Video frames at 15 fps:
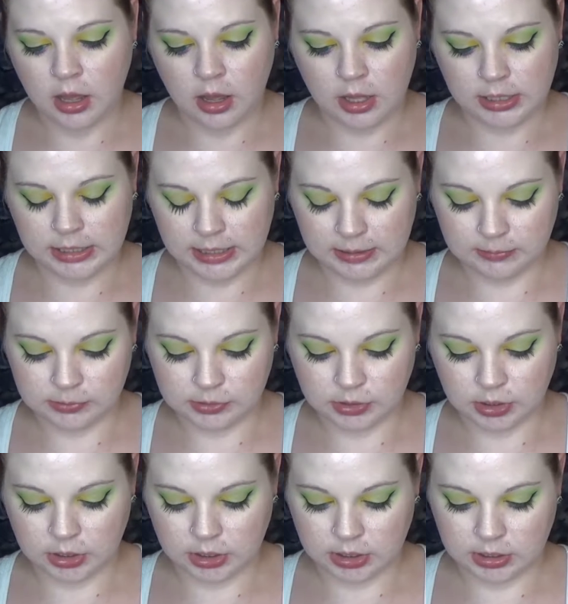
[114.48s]
on
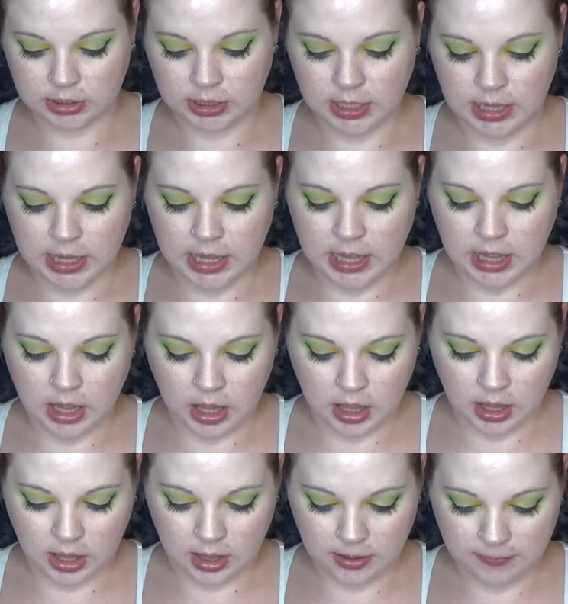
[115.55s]
Amazon.
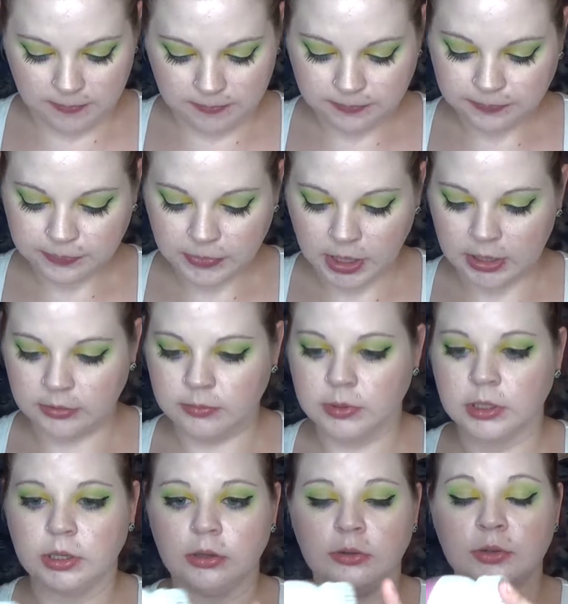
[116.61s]
I've
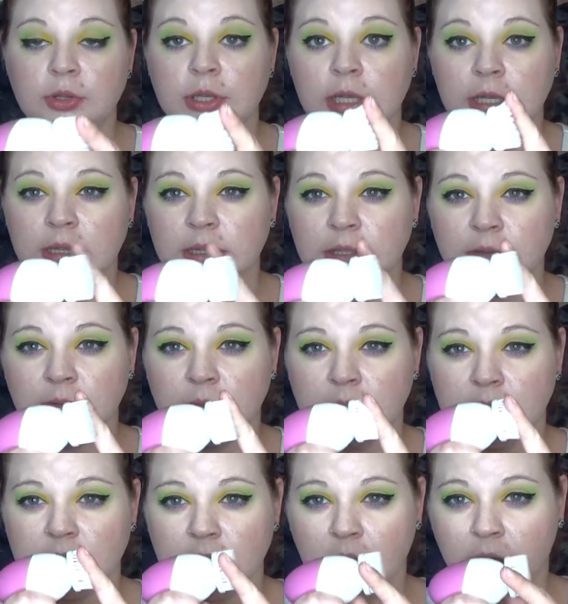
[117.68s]
been using this
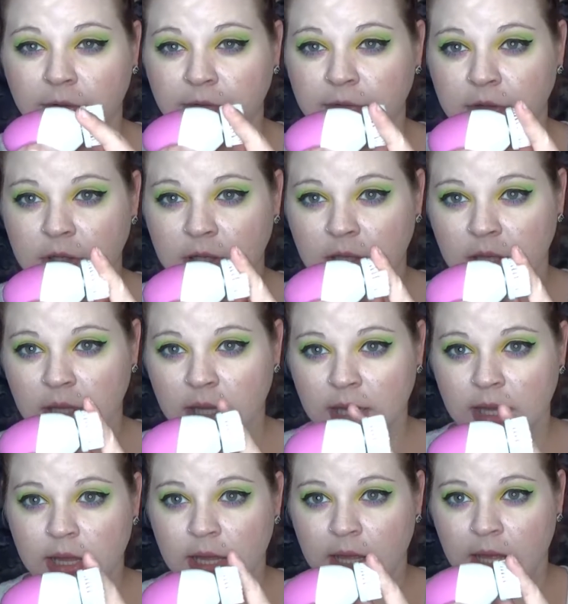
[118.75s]
really soft
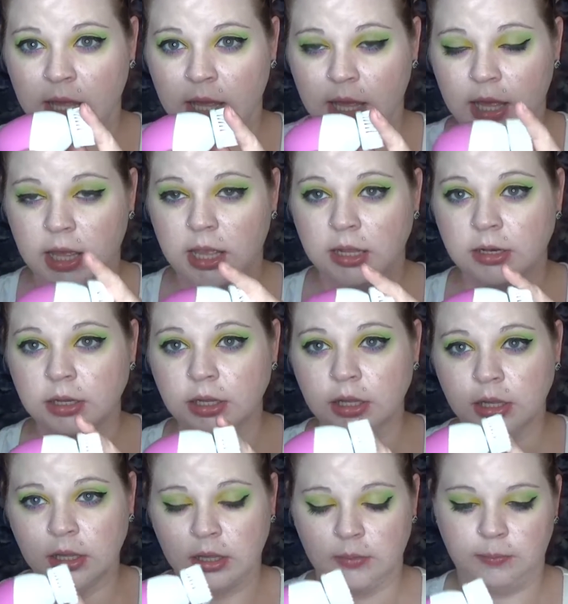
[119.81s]
head
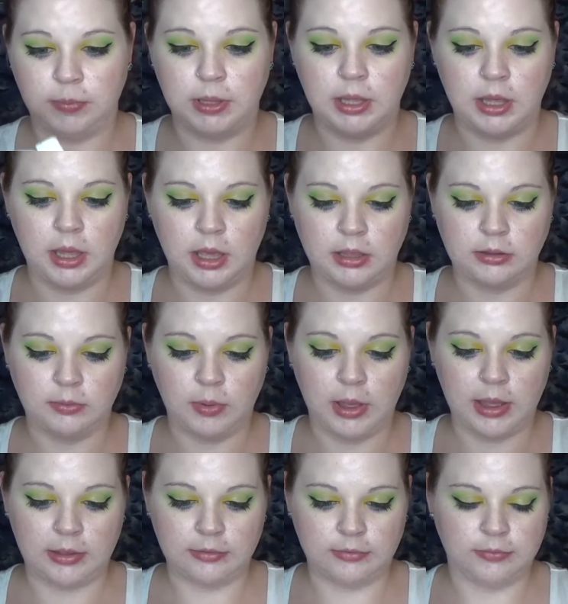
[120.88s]
because I
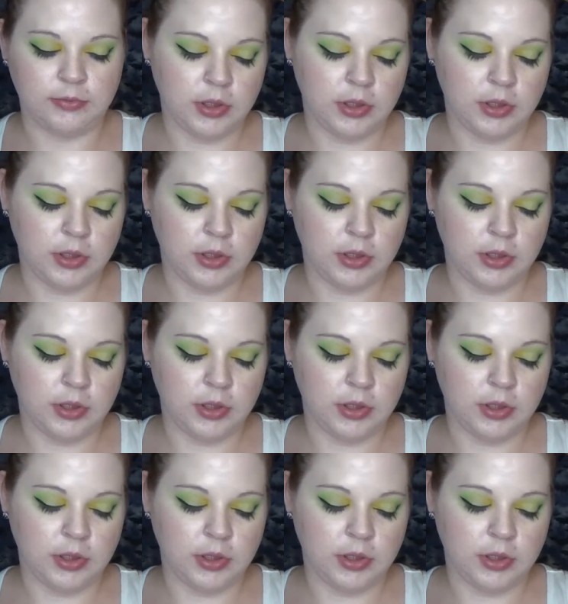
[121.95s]
have